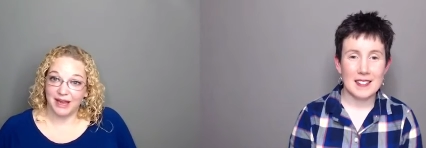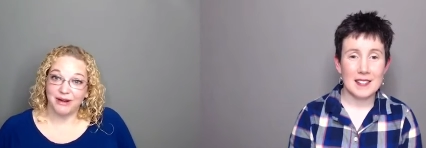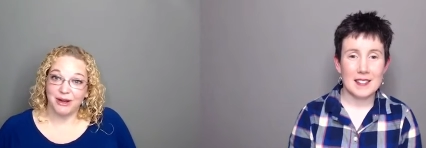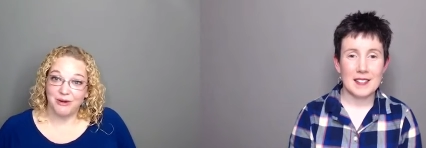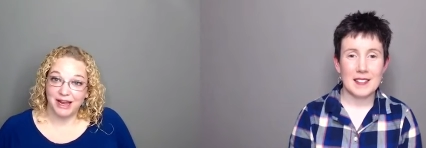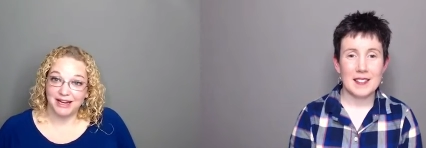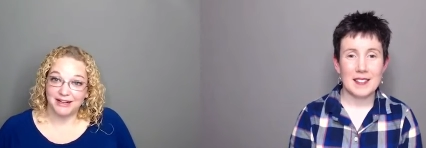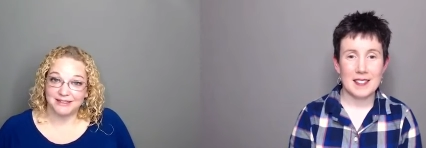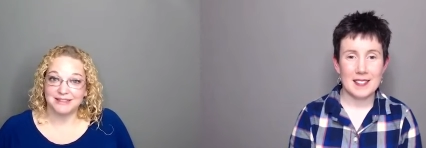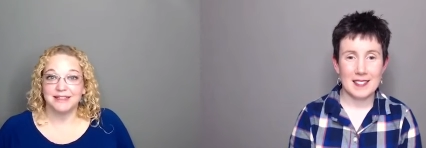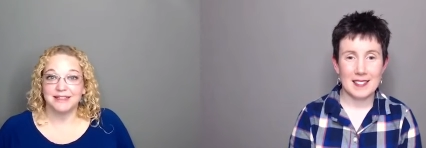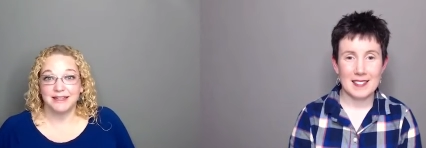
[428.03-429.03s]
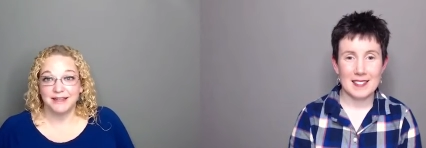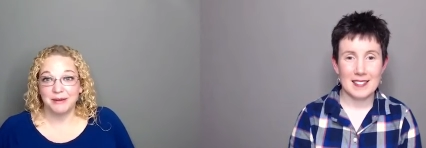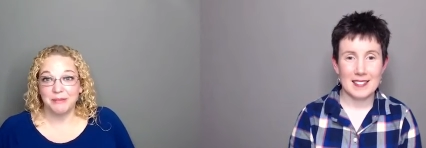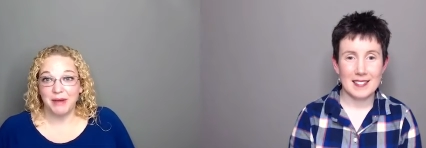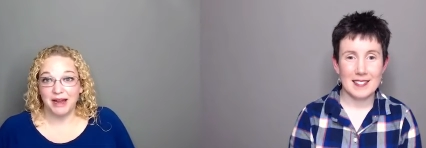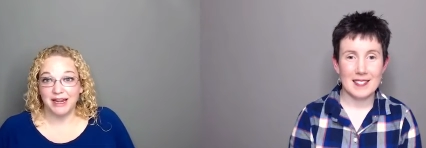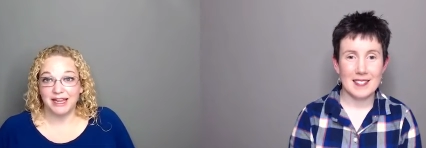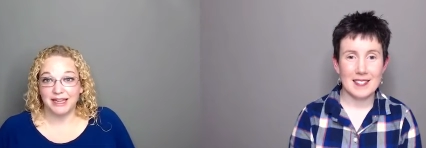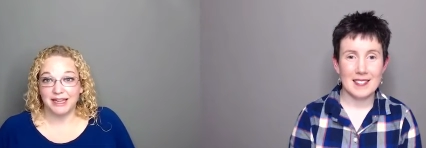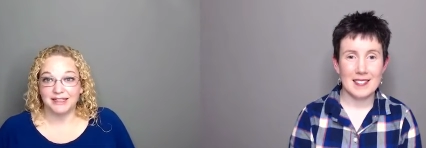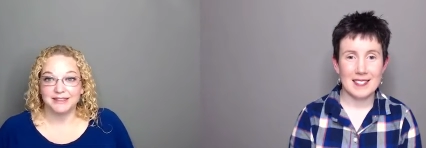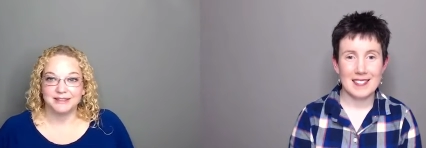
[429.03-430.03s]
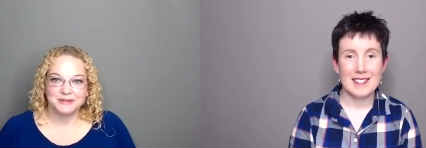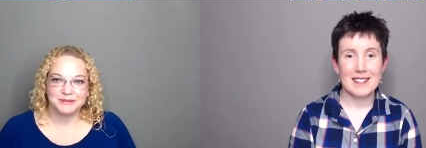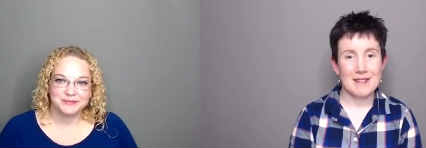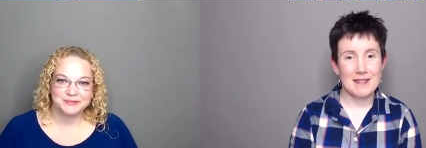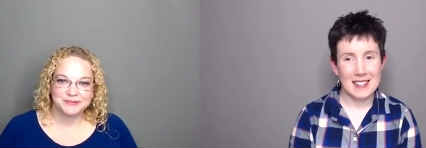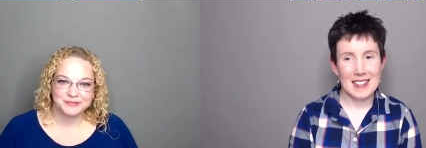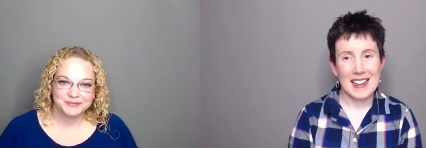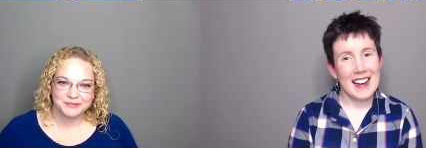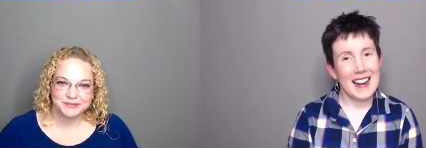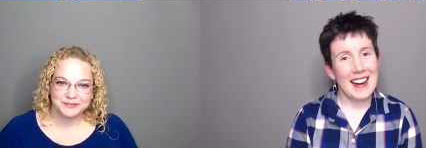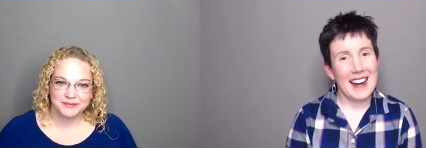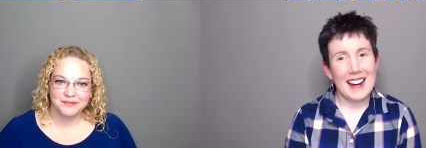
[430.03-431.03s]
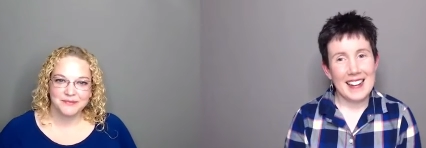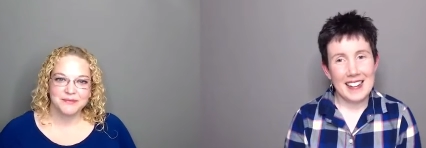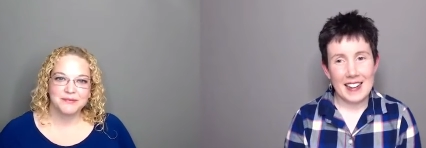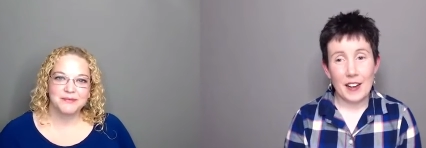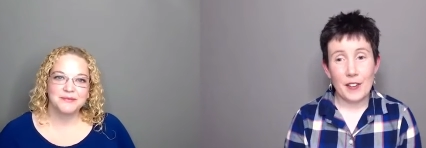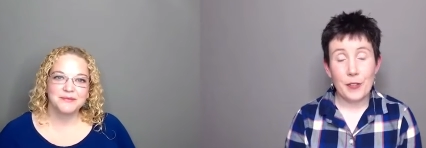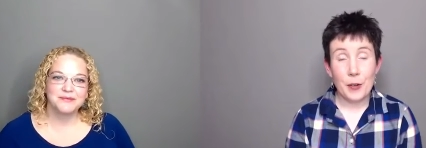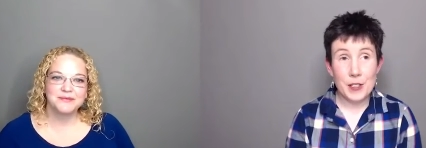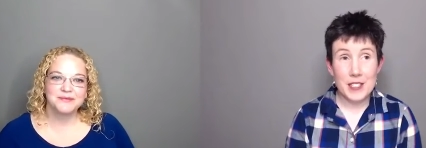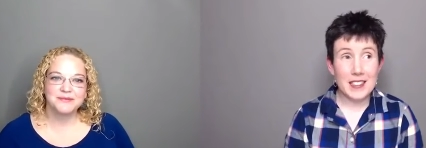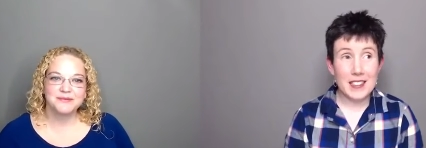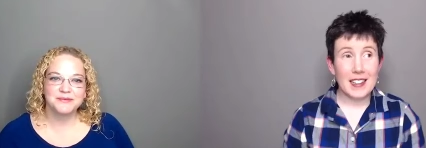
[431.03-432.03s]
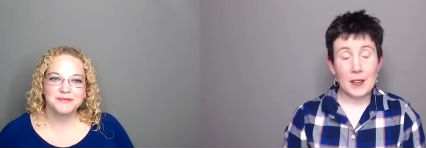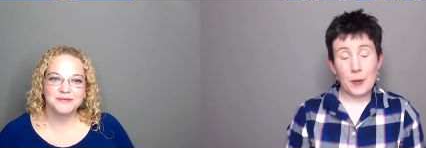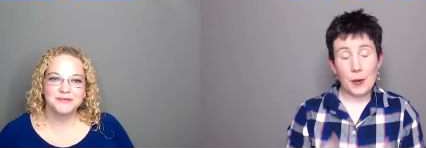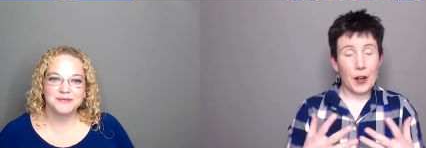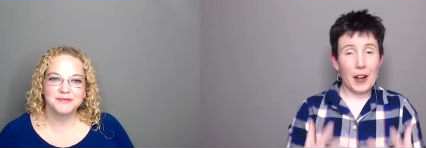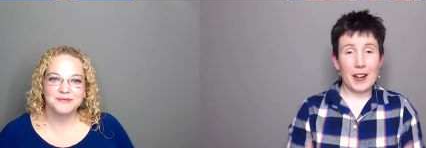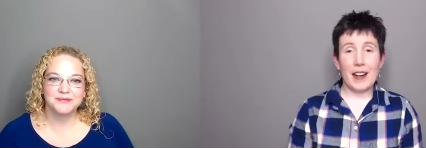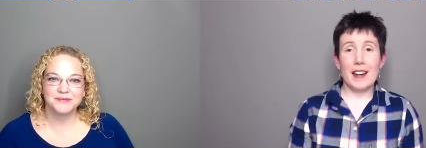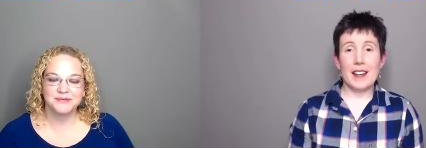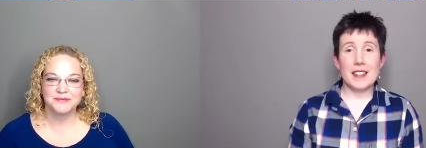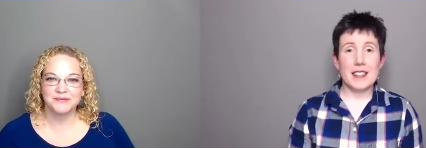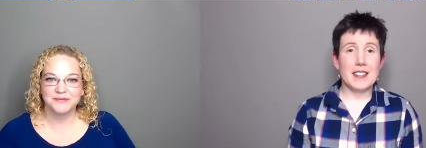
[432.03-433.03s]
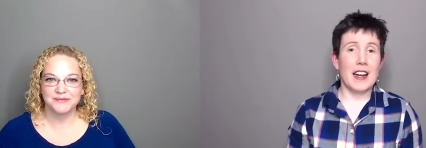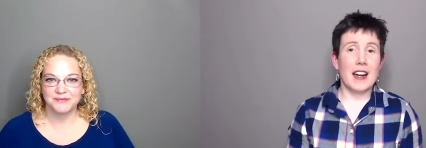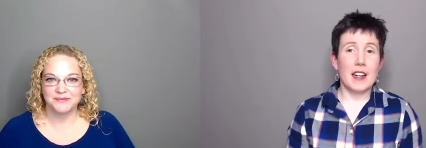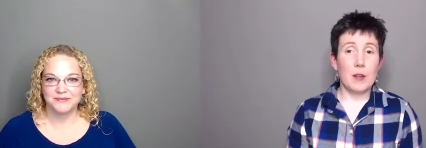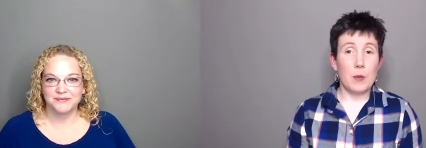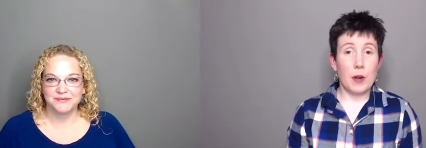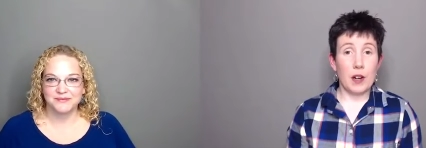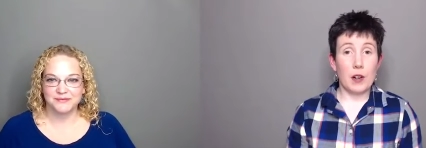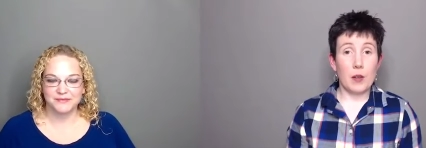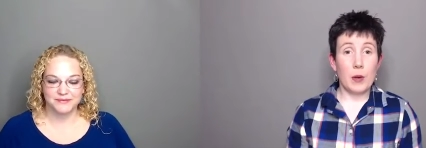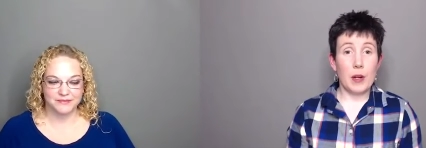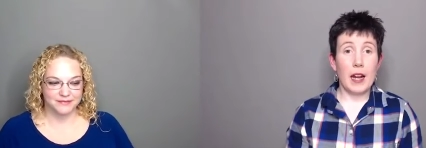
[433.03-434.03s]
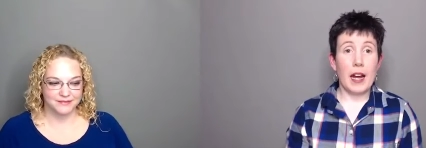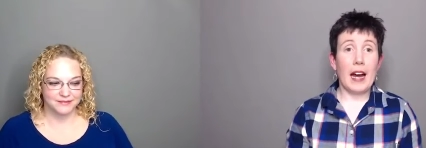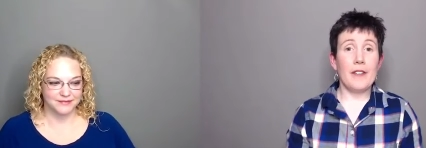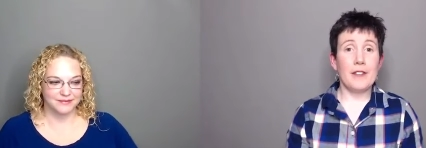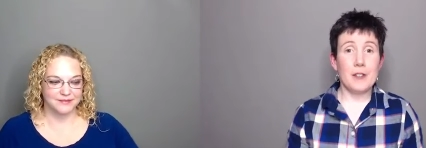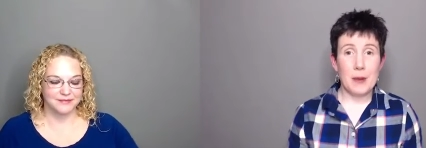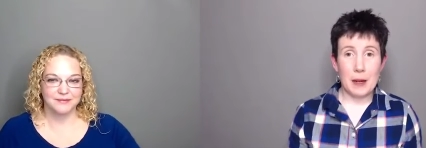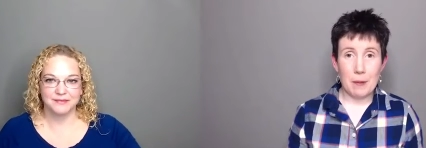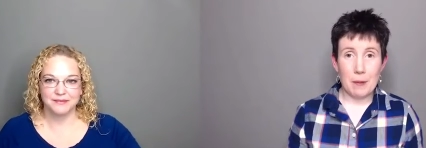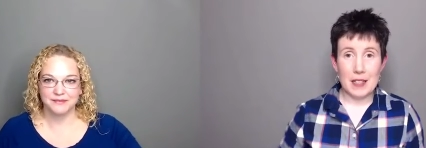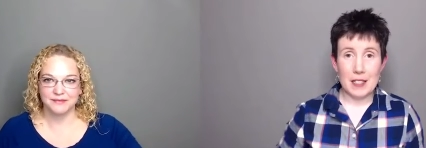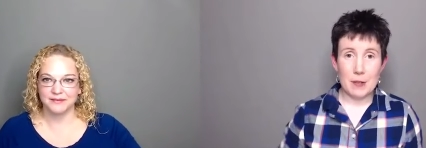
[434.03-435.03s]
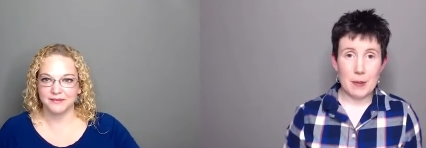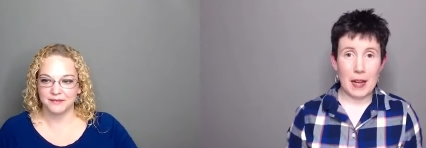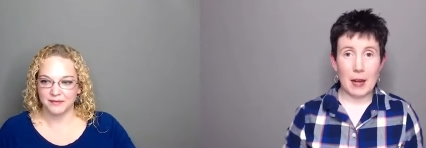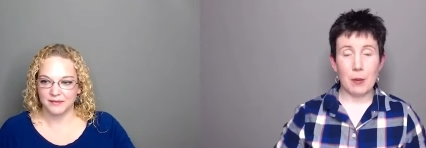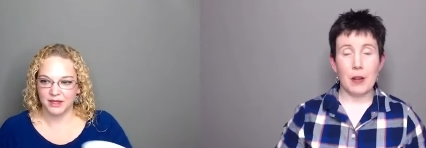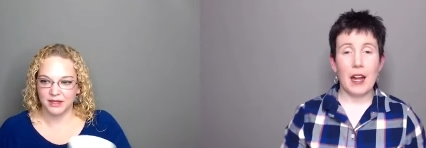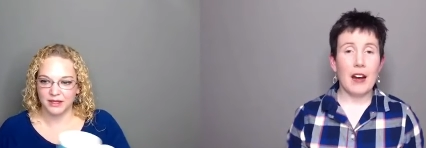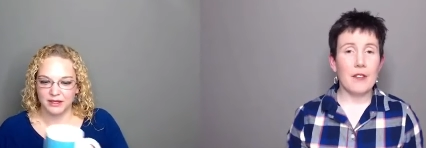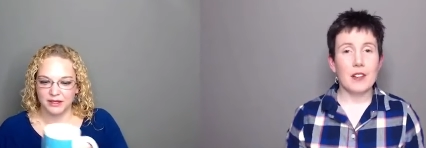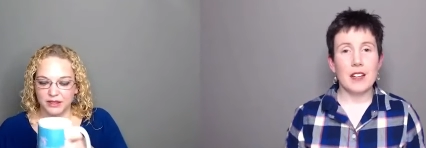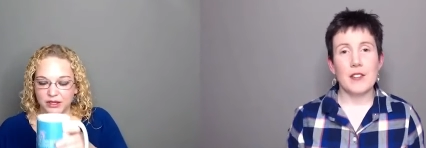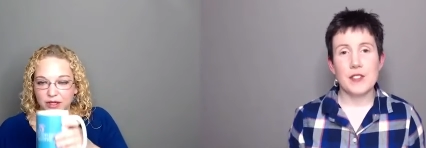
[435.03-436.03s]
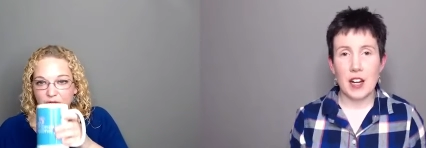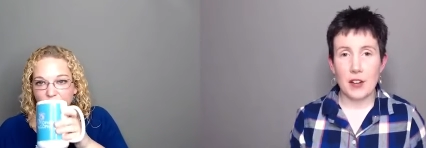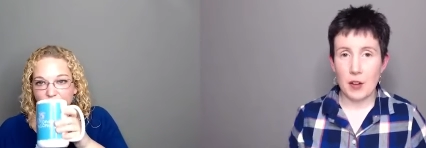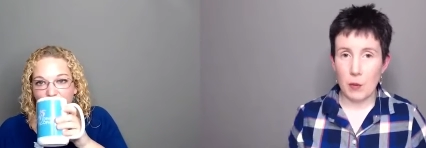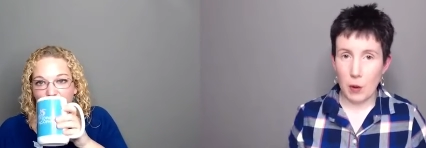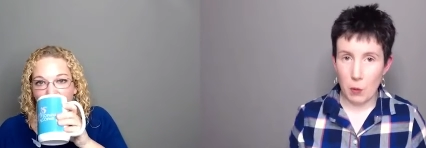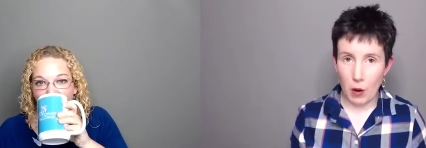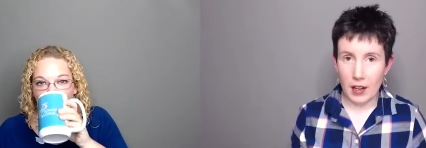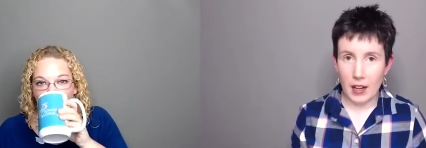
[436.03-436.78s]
Speaker 1: requires? Money.
Speaker 2: Yeah, unfortunately, we're in a society where we have to make money to be able to have the lifestyle that we want.